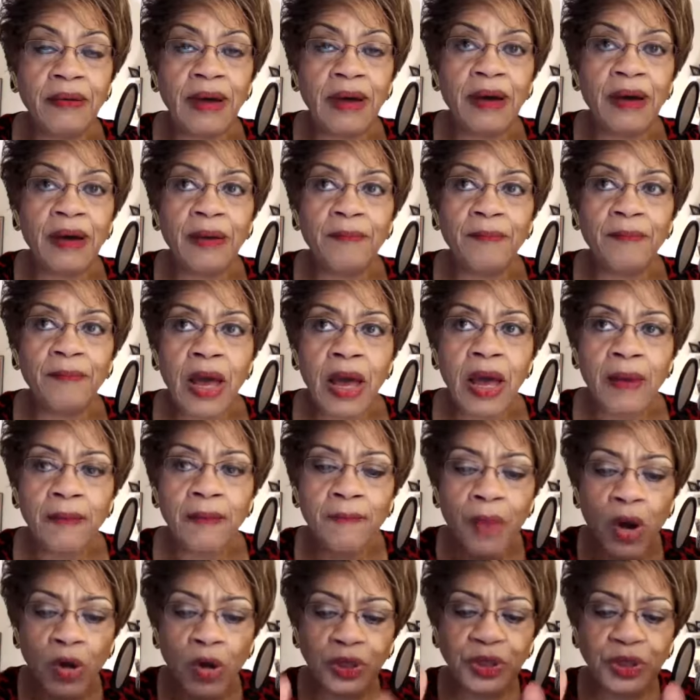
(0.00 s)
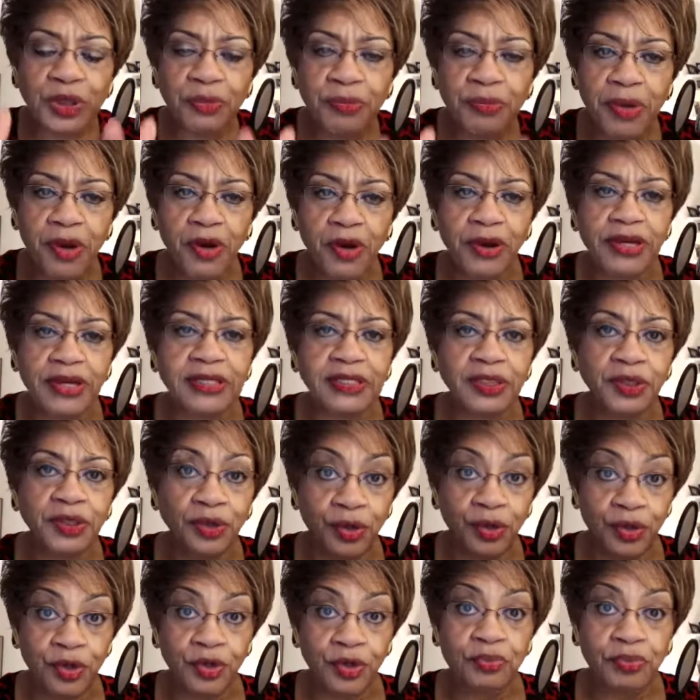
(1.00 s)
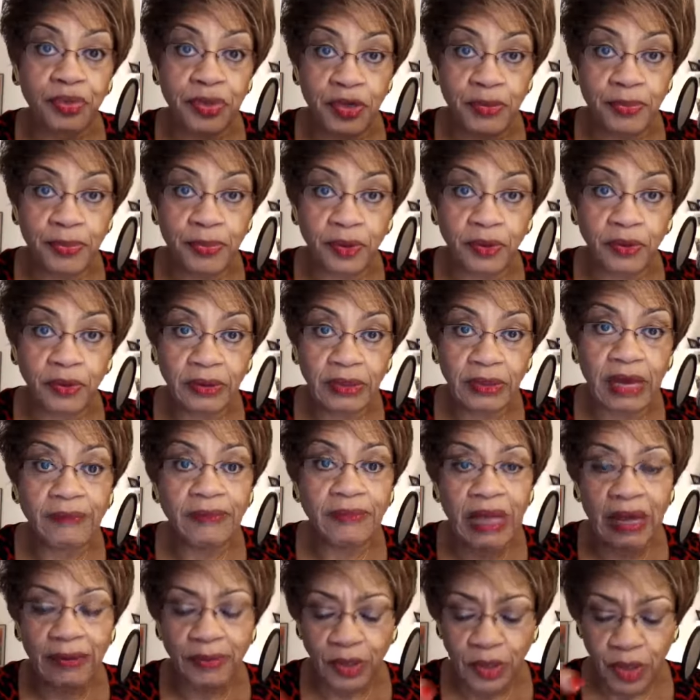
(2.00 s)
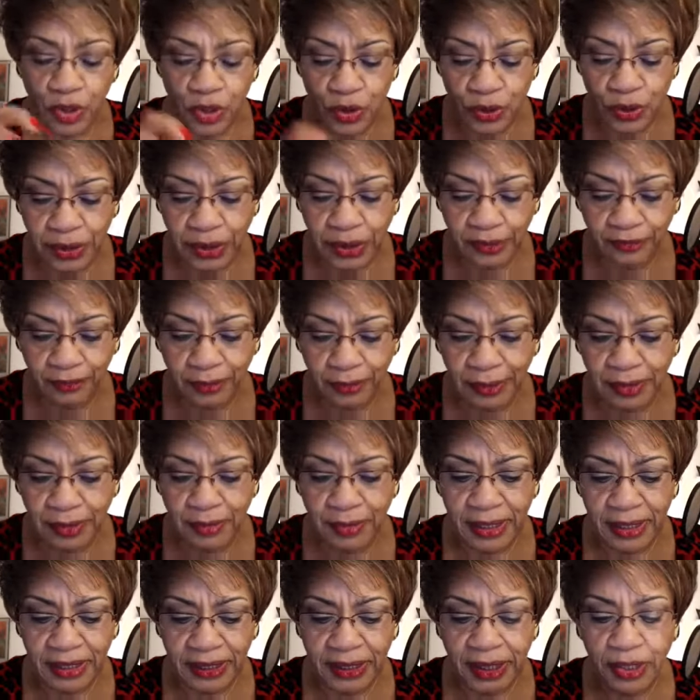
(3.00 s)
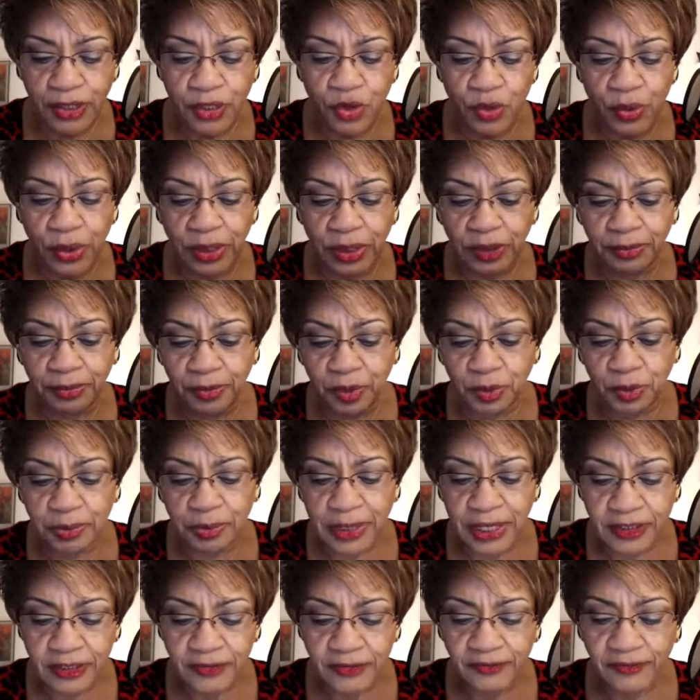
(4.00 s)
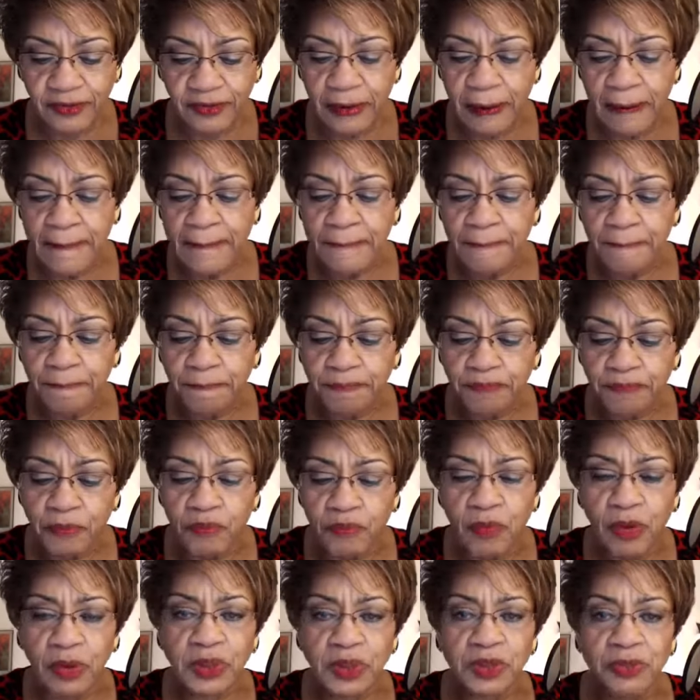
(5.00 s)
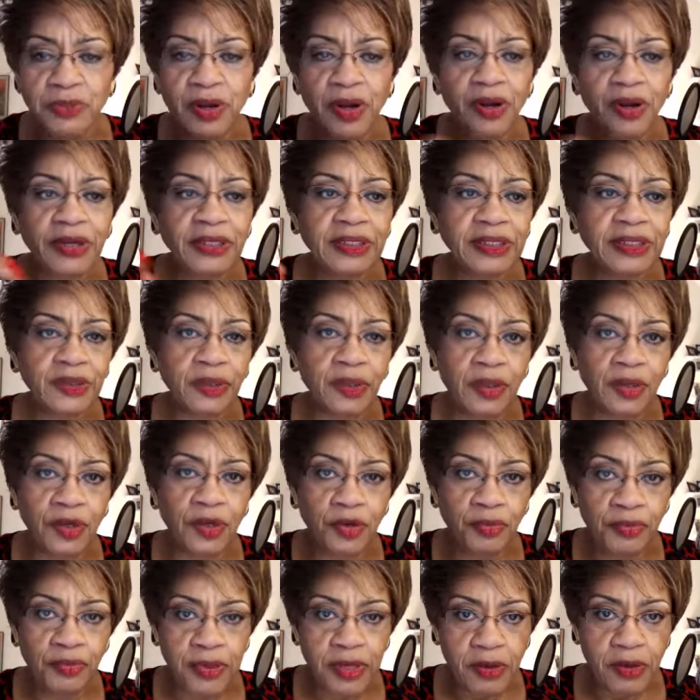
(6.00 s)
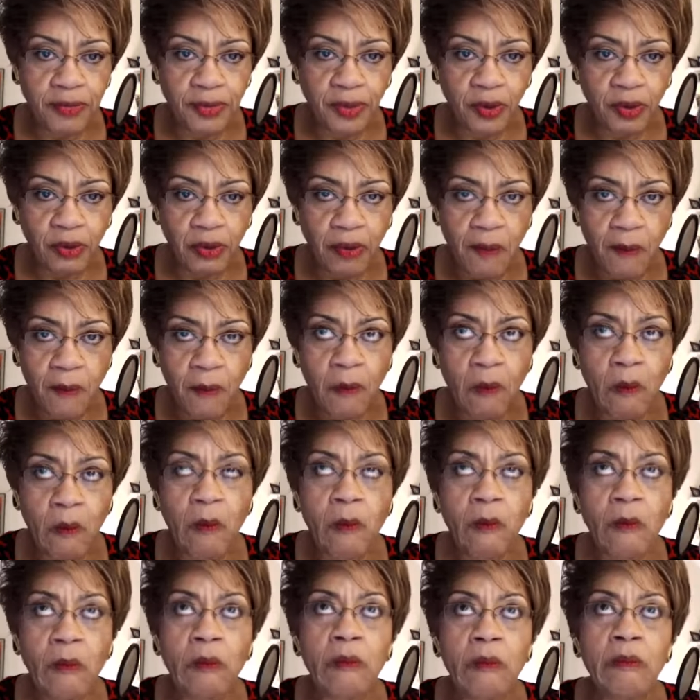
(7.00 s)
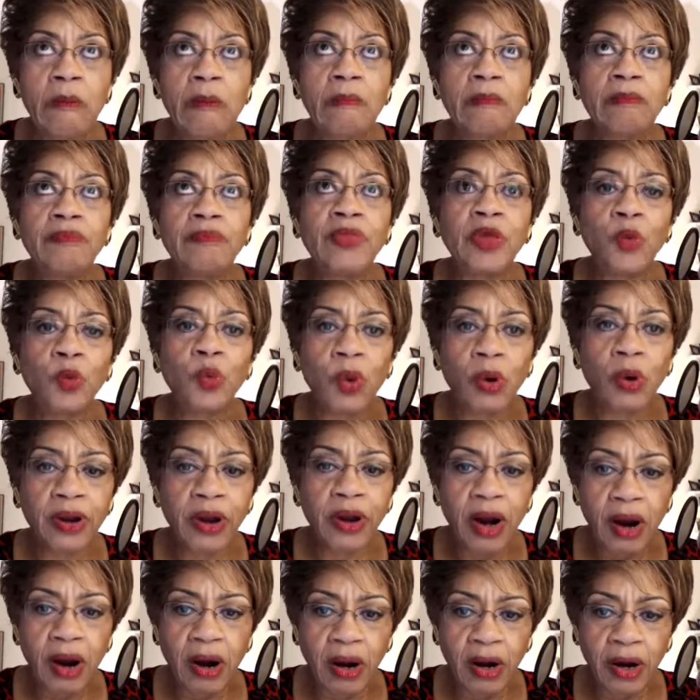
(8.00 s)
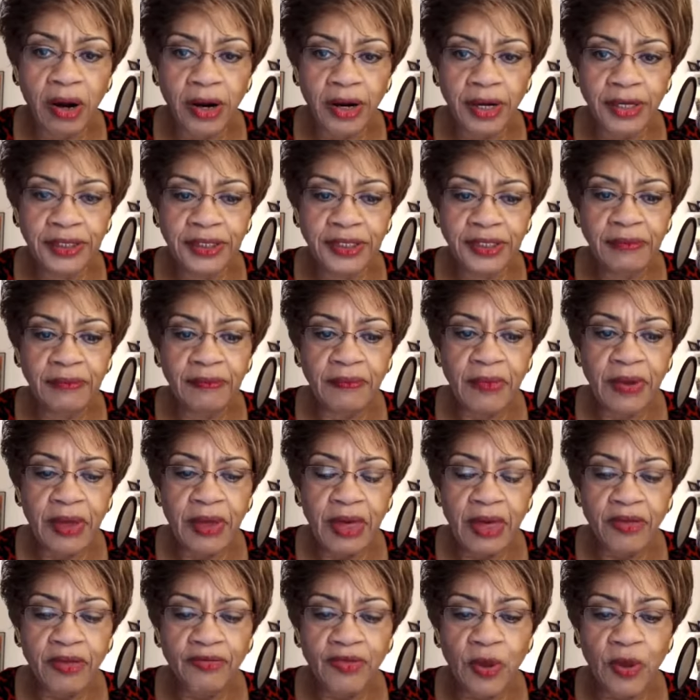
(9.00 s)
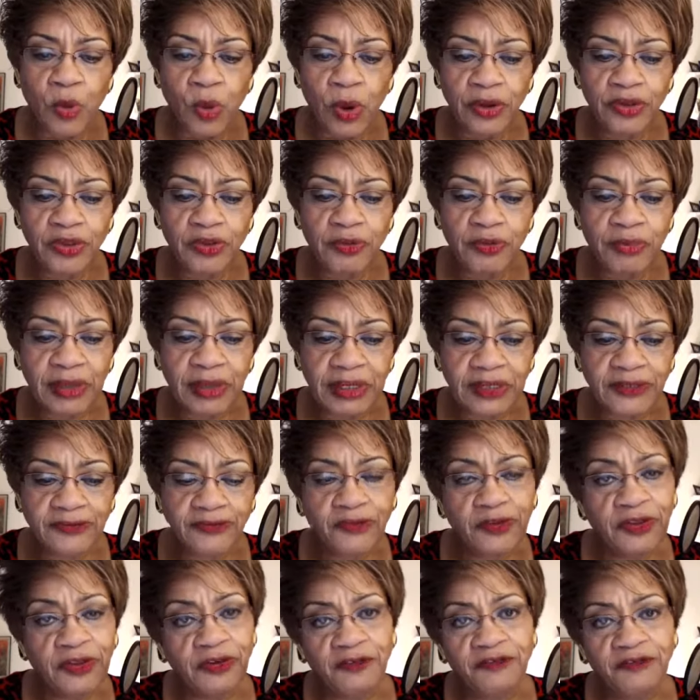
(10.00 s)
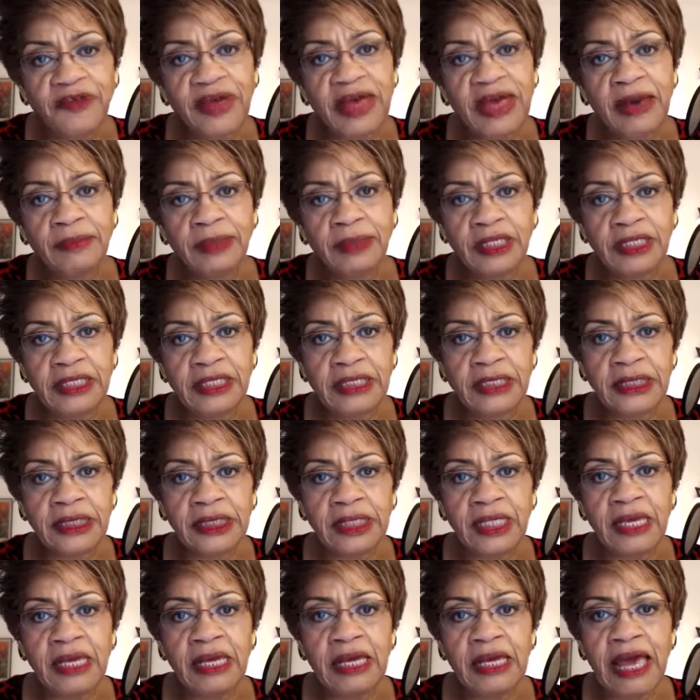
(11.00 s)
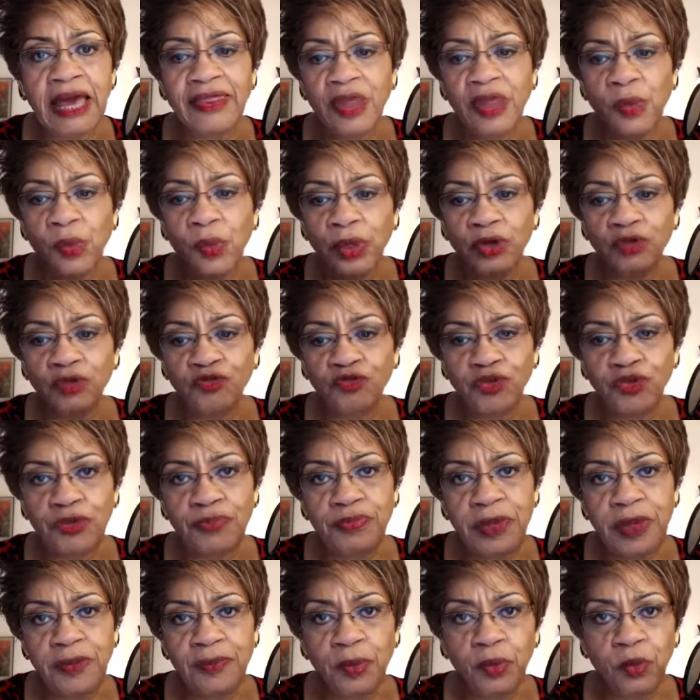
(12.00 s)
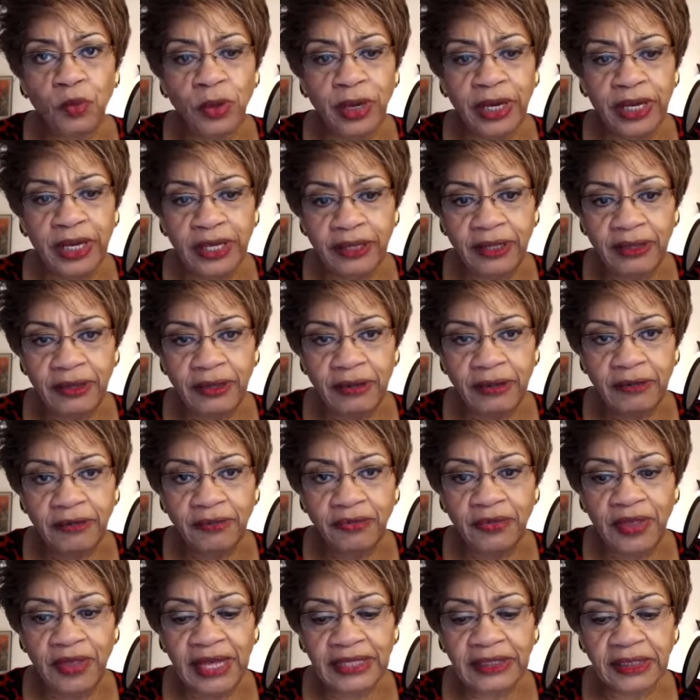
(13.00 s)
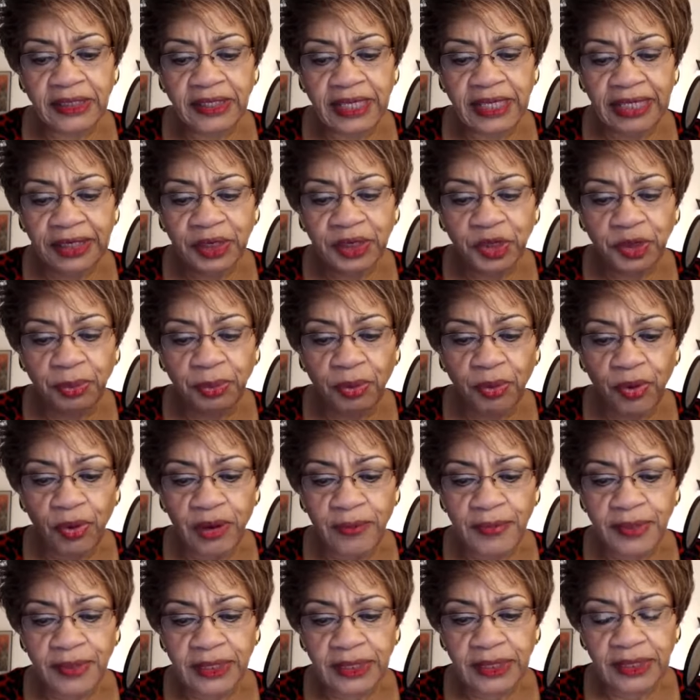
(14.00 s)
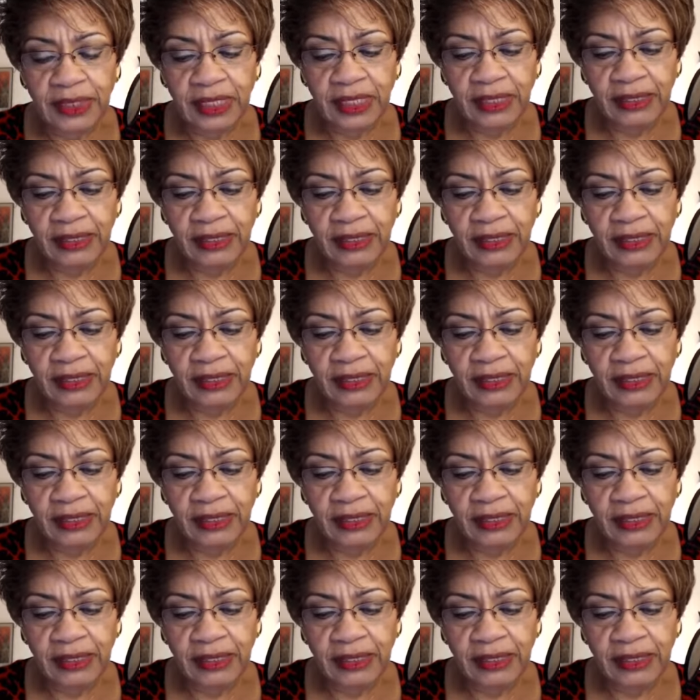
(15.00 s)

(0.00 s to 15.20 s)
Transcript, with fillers: uh most Americans are good people. I'm, I'm going to use this from a domestic US perspective most Americans are good people. They work hard. They want the best for their families, and they want to treat people right. That's that's the premise. Uh,